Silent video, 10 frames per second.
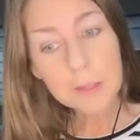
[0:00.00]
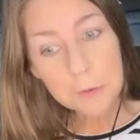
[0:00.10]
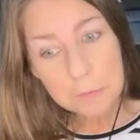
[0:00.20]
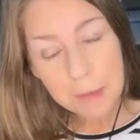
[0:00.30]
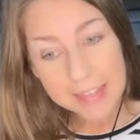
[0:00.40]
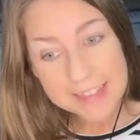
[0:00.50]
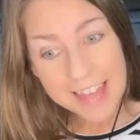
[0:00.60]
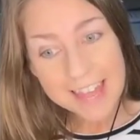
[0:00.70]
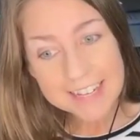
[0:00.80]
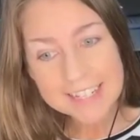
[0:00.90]
You made
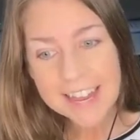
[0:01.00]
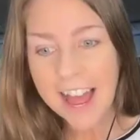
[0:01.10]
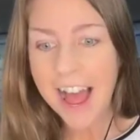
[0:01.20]
that?